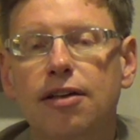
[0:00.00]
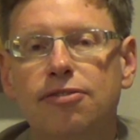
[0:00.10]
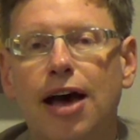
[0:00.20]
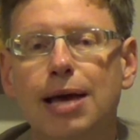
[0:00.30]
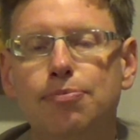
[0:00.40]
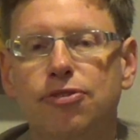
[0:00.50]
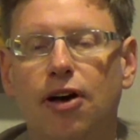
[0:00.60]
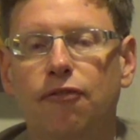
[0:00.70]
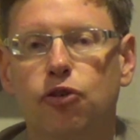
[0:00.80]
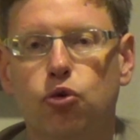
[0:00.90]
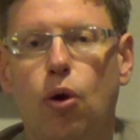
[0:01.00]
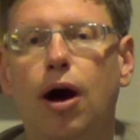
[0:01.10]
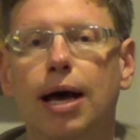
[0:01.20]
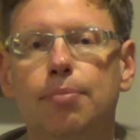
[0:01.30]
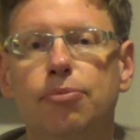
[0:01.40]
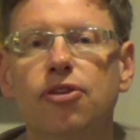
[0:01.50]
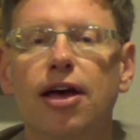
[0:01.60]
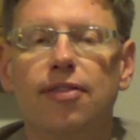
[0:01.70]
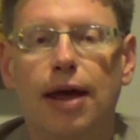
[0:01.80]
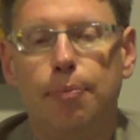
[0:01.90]
types of crimes
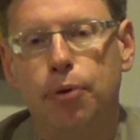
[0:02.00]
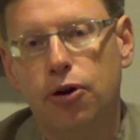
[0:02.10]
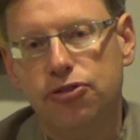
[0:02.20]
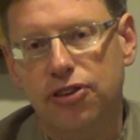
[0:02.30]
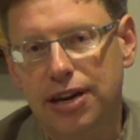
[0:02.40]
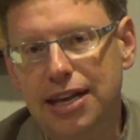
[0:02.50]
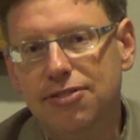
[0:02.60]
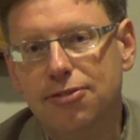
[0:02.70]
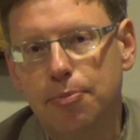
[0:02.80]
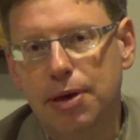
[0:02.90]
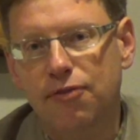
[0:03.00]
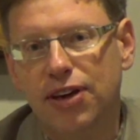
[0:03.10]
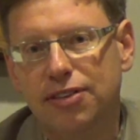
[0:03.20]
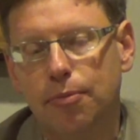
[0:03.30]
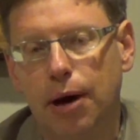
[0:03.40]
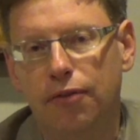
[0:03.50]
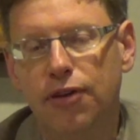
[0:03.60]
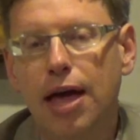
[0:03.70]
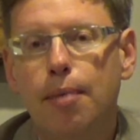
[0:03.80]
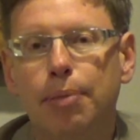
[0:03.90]
that a person needs to be a victim of.